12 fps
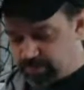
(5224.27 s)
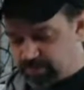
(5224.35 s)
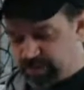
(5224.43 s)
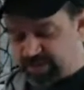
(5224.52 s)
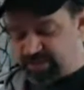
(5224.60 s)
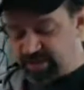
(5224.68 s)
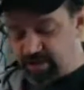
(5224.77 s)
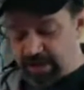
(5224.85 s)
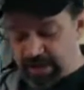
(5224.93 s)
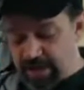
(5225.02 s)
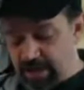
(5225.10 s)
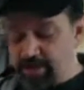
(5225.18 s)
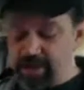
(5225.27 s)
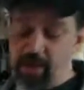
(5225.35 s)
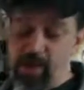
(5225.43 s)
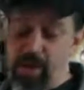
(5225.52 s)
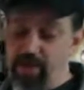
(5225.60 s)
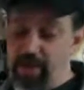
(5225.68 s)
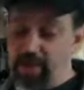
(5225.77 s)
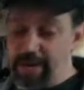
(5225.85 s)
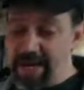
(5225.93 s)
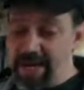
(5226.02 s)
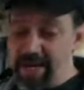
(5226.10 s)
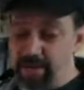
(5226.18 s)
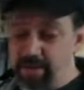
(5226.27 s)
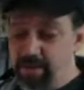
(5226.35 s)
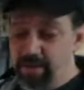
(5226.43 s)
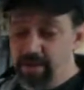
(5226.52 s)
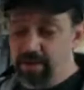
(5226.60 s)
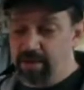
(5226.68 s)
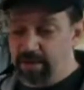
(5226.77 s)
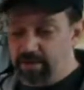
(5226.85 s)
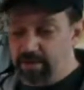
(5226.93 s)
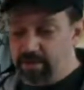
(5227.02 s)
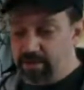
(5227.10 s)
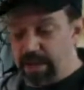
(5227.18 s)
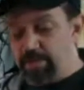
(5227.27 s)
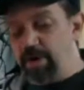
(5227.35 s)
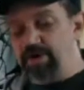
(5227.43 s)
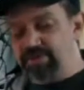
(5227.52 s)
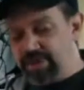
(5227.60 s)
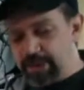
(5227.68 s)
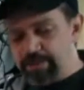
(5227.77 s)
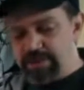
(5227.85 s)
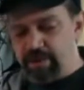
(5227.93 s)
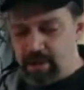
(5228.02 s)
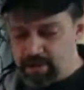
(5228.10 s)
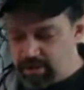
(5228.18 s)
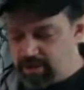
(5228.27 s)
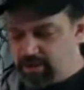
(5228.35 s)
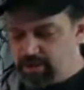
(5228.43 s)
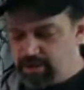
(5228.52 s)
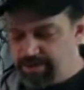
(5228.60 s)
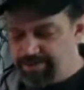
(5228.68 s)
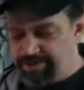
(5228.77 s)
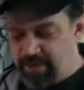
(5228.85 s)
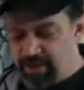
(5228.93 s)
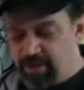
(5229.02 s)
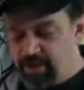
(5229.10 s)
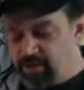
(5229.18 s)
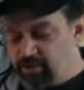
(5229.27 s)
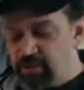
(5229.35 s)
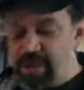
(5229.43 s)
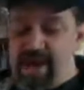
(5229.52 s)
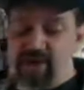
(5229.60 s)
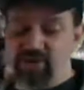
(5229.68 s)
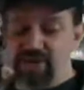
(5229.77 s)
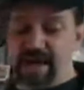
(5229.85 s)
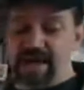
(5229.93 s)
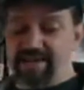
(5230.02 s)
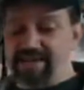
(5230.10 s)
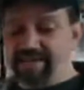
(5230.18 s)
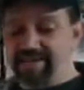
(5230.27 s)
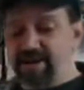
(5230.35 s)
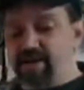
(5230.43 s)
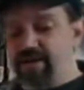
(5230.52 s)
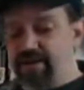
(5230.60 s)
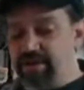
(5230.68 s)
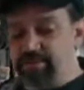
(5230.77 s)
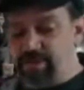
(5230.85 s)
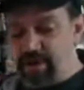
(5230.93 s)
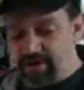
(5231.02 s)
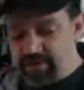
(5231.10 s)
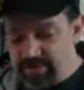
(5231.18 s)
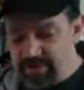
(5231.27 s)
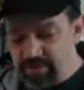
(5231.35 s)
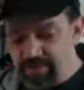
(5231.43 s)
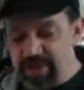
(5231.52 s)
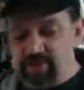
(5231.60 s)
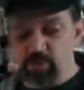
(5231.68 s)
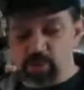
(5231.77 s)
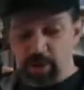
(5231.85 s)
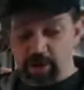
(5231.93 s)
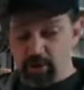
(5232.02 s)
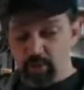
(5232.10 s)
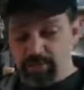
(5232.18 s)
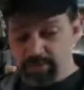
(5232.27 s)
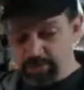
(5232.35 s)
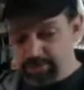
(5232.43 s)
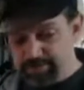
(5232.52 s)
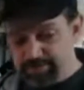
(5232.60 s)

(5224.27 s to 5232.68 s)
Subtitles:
considering it, I'm like, oh, I'm going to buy it. And Mark said, let me talk. But he actually got a discount on the price because we bought 2 of them.